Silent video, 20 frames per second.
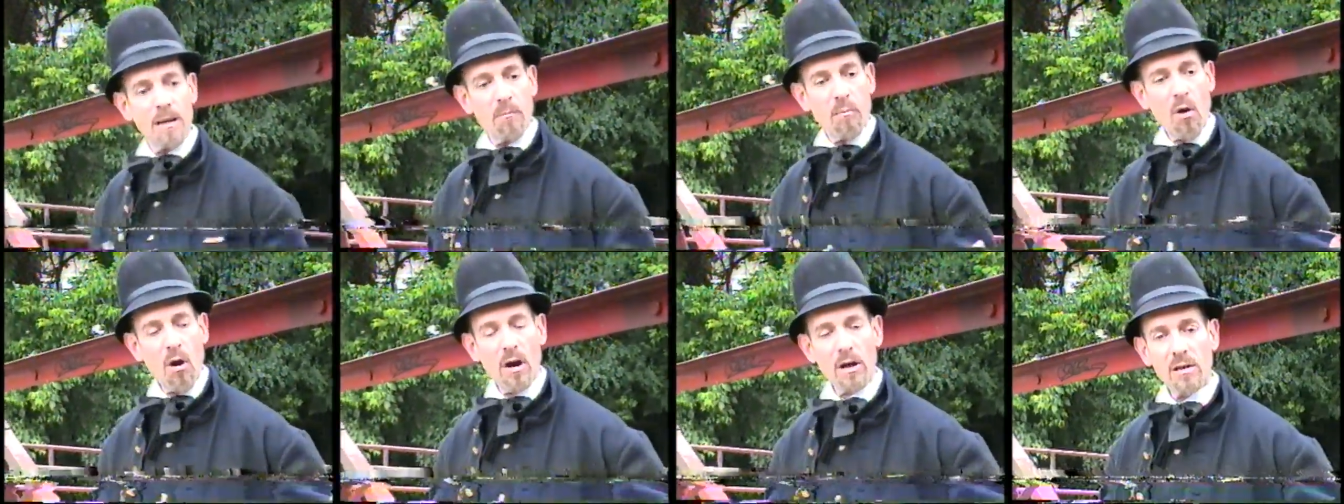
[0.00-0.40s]

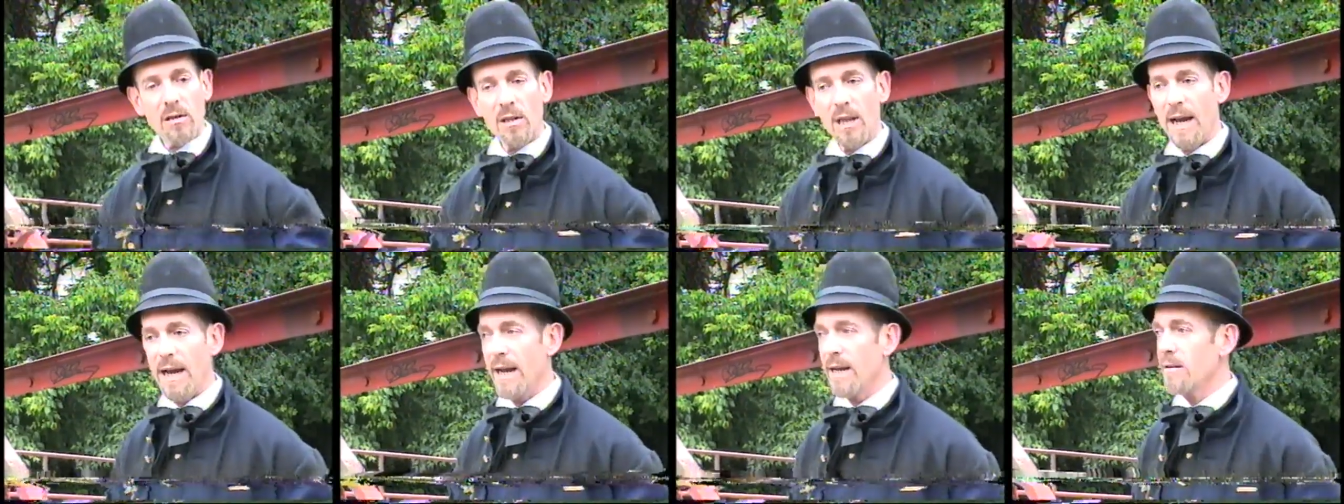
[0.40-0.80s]

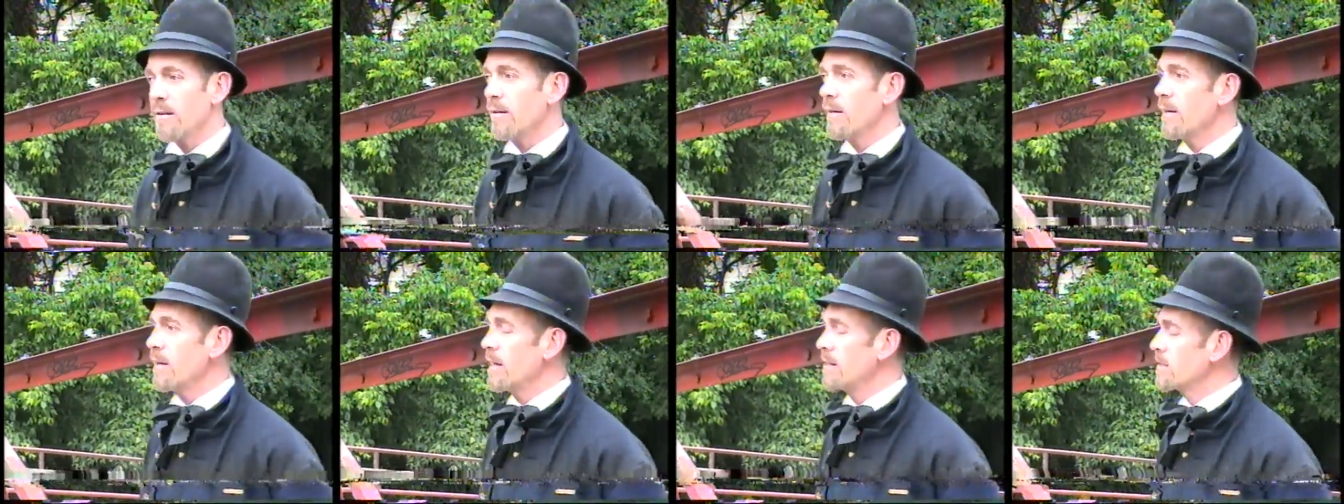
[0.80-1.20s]
parkland,
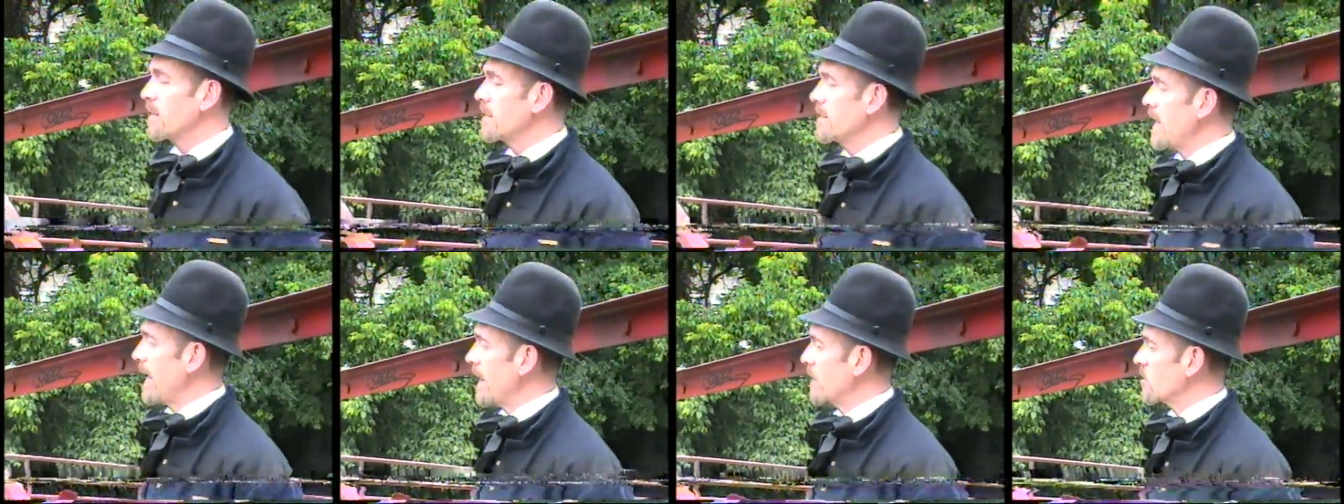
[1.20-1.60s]
the
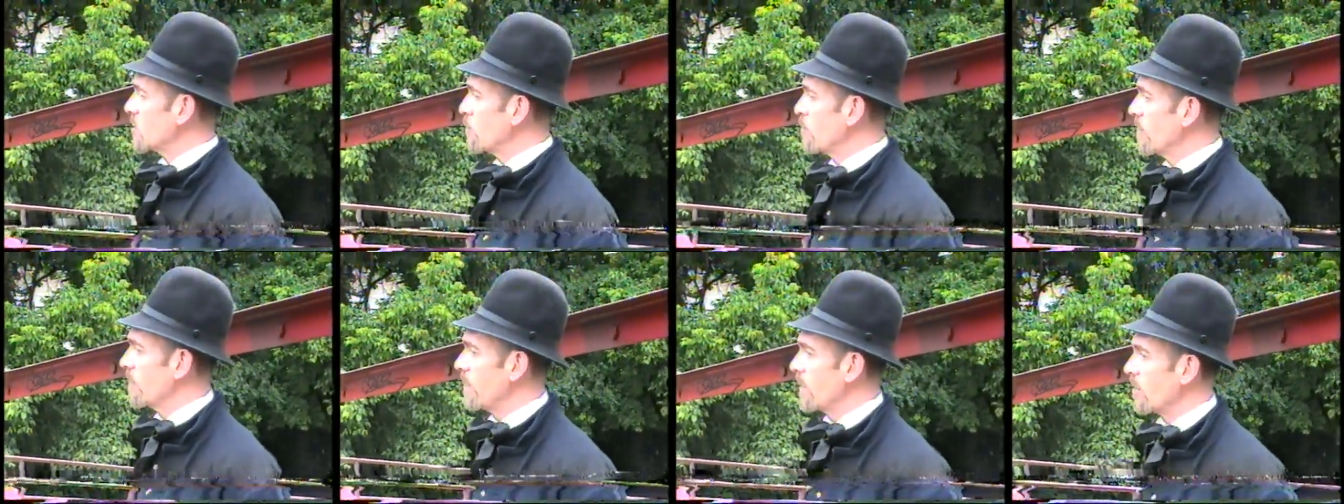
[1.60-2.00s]
dance
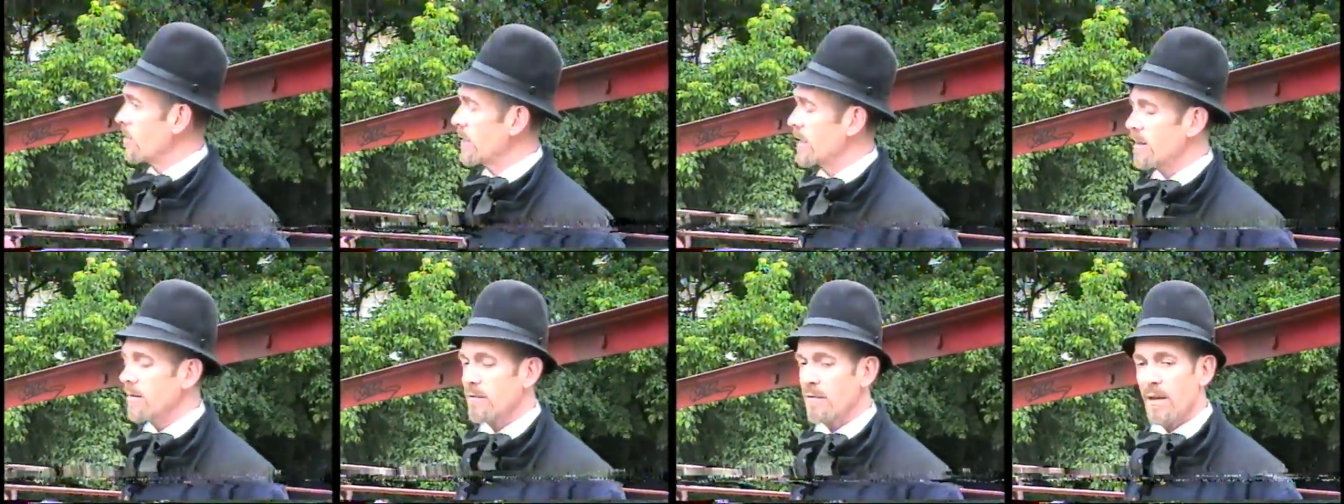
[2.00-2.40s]

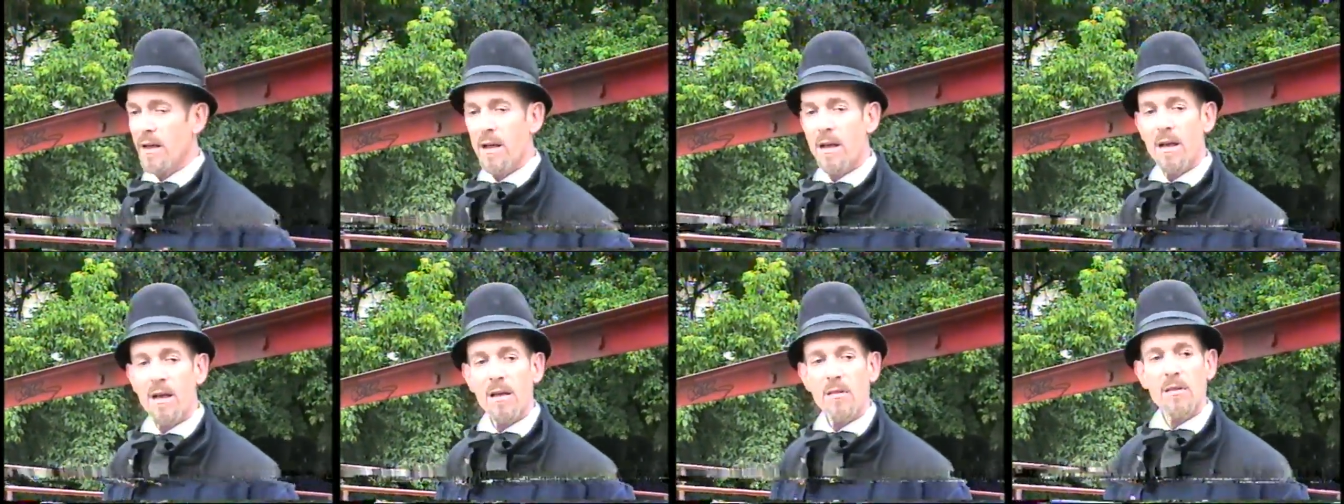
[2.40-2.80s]
pavilion.
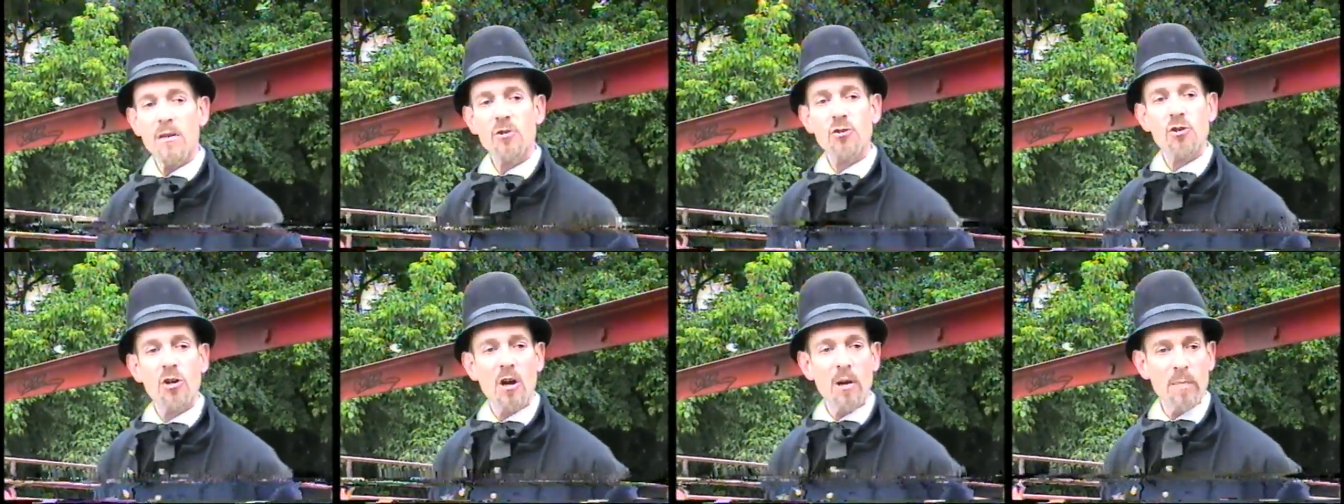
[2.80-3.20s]
The
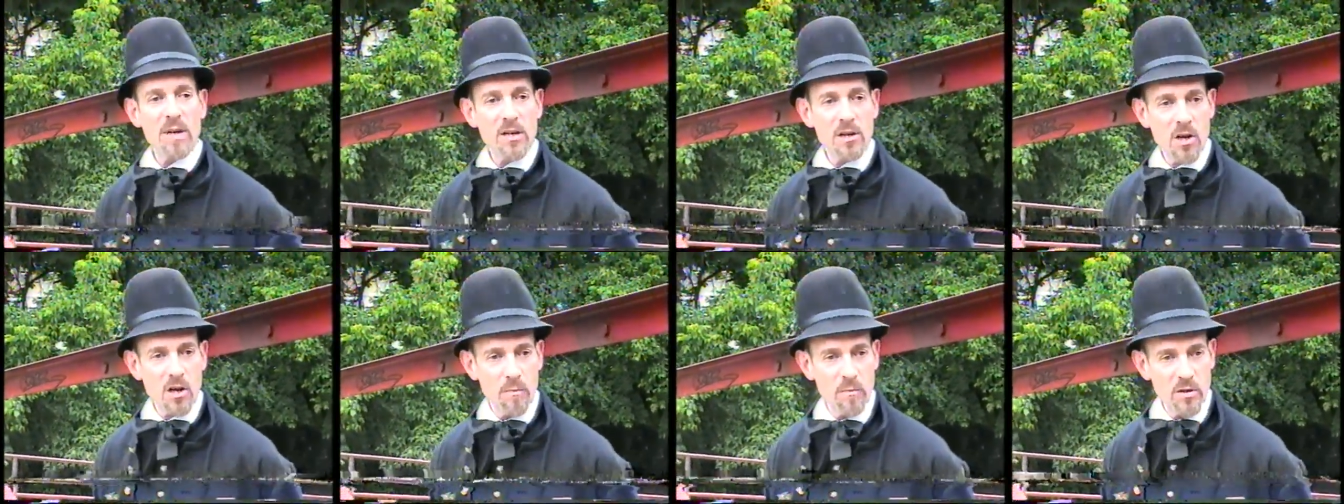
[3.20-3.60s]

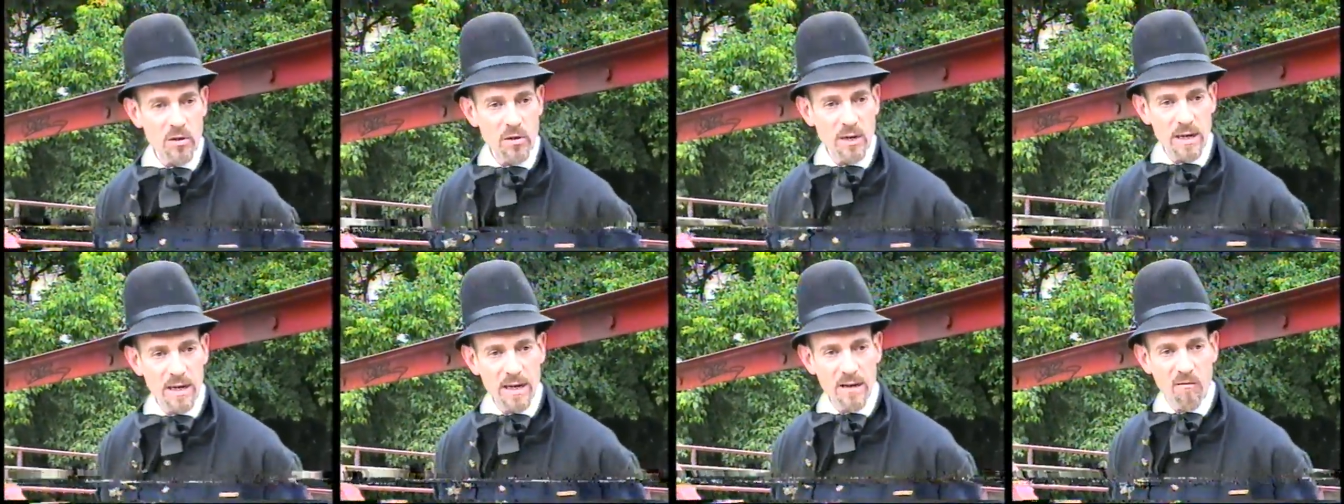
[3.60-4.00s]
German
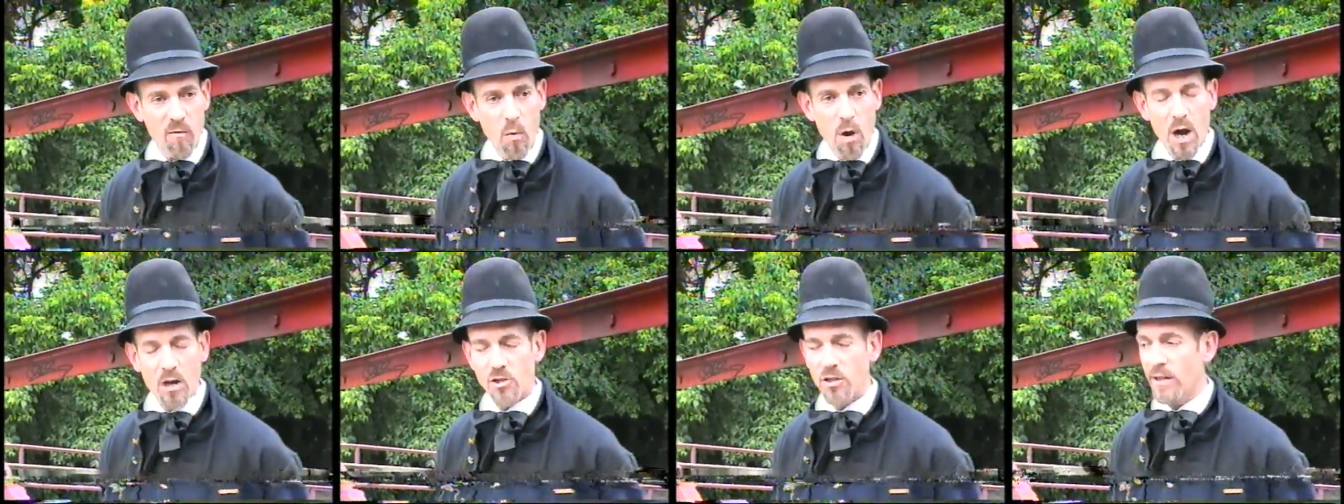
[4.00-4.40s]
community of
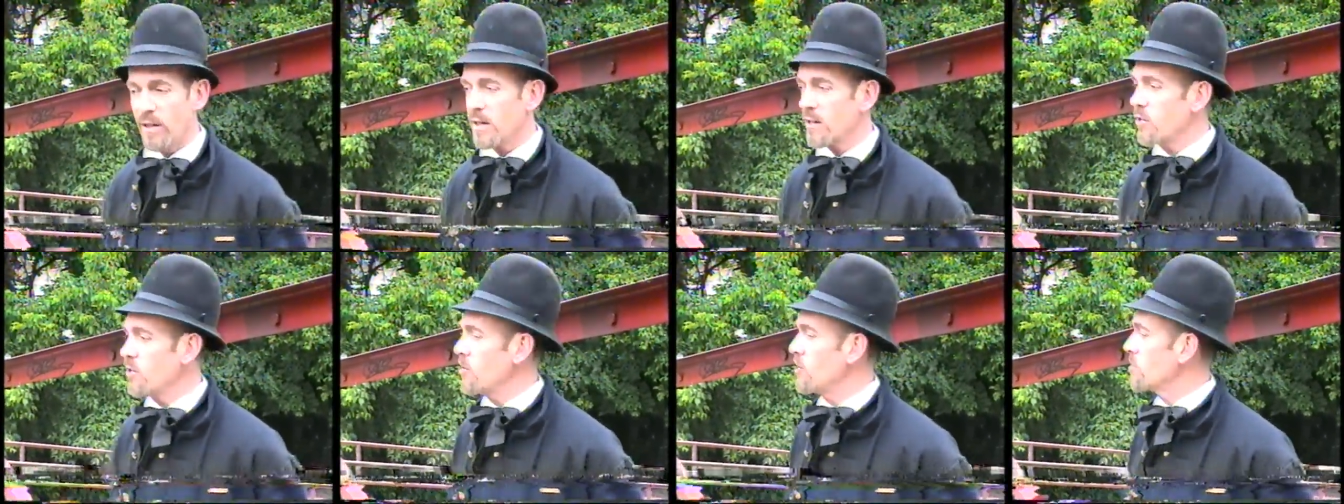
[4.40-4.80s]

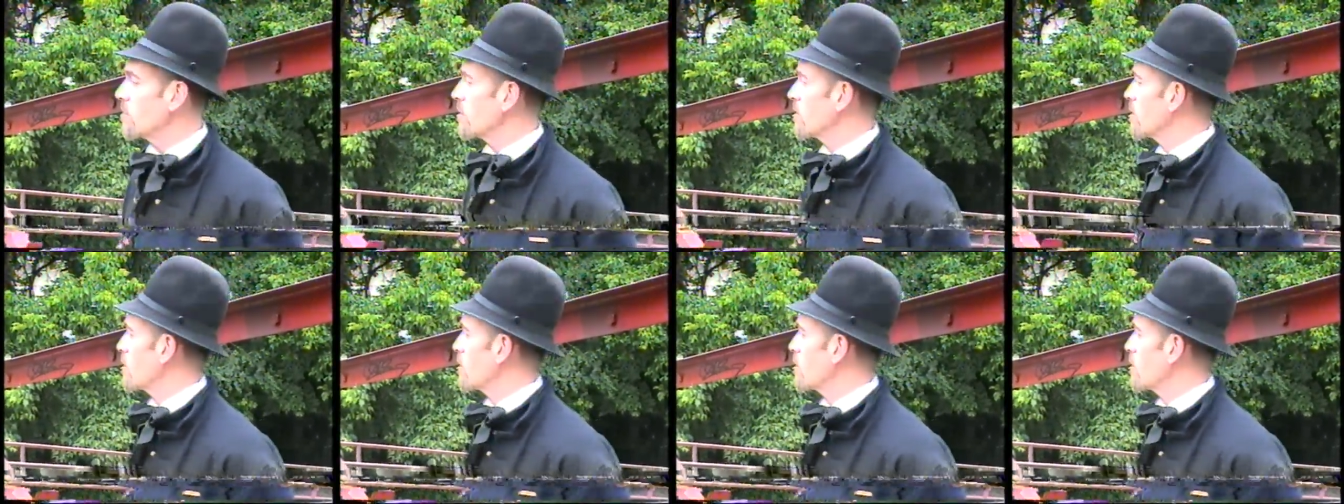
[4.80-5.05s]
Washington uses